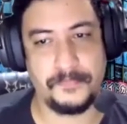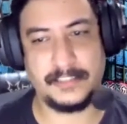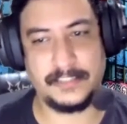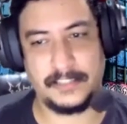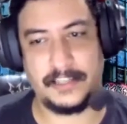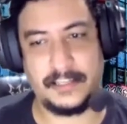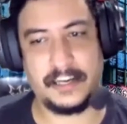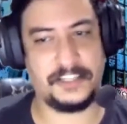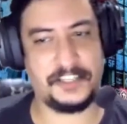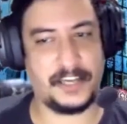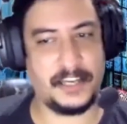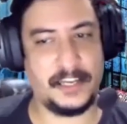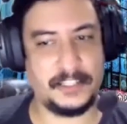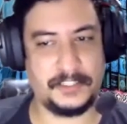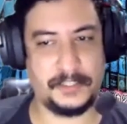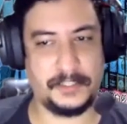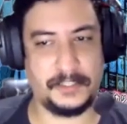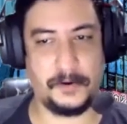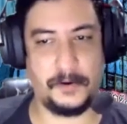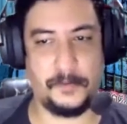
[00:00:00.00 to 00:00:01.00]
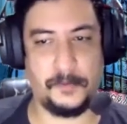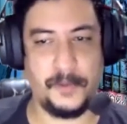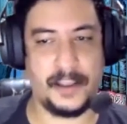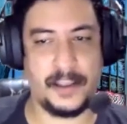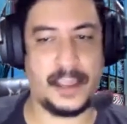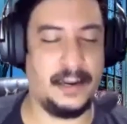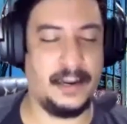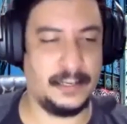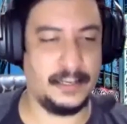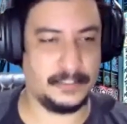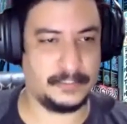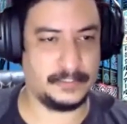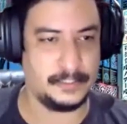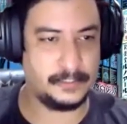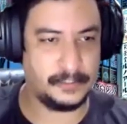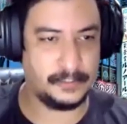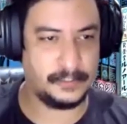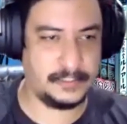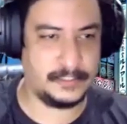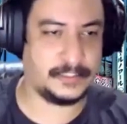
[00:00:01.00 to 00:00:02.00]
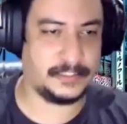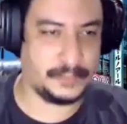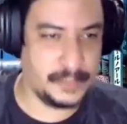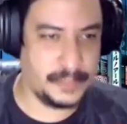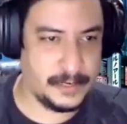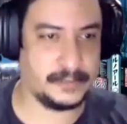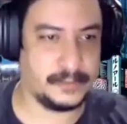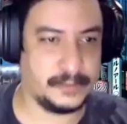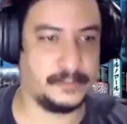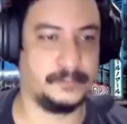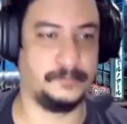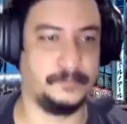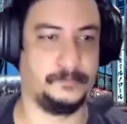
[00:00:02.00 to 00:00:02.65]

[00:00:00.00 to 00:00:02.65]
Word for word: Is there a chance we can listen this year?